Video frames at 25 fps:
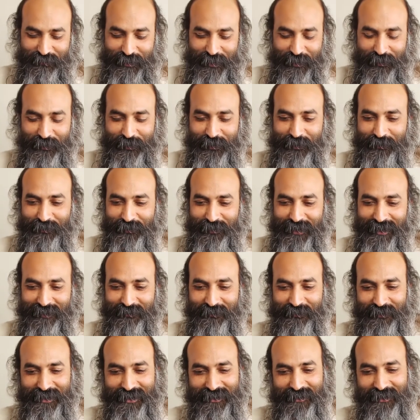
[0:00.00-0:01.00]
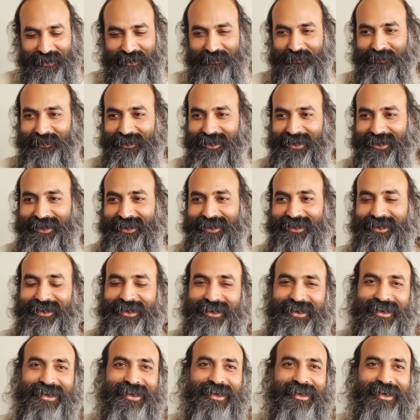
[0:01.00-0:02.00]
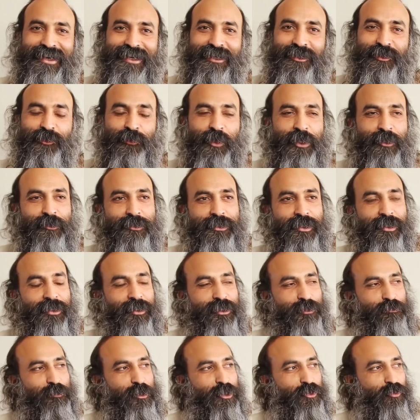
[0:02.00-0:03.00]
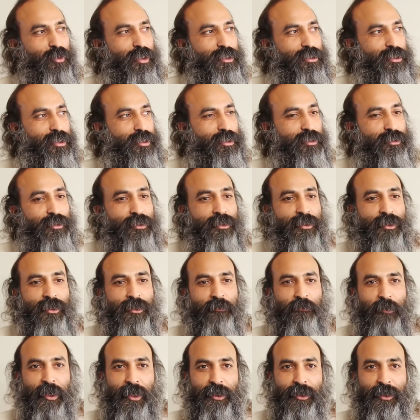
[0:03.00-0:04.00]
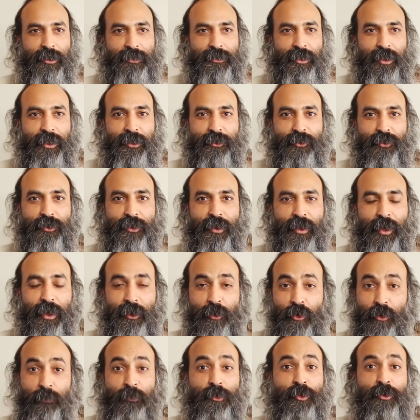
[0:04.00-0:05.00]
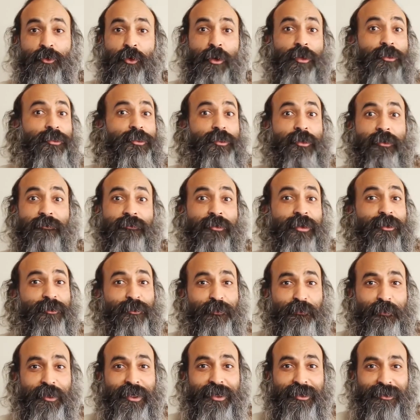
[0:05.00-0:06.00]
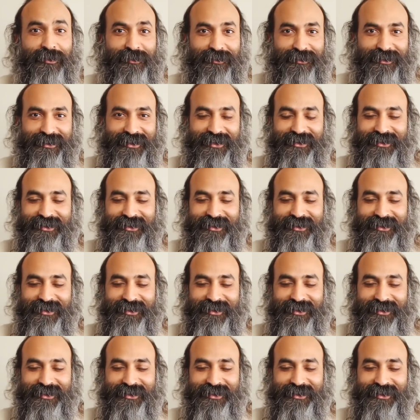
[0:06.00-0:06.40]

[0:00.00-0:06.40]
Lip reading: Beautiful, beautiful. Huh? So when you say the spiritualist is in the Himalayas, I hope you're not referring to me here.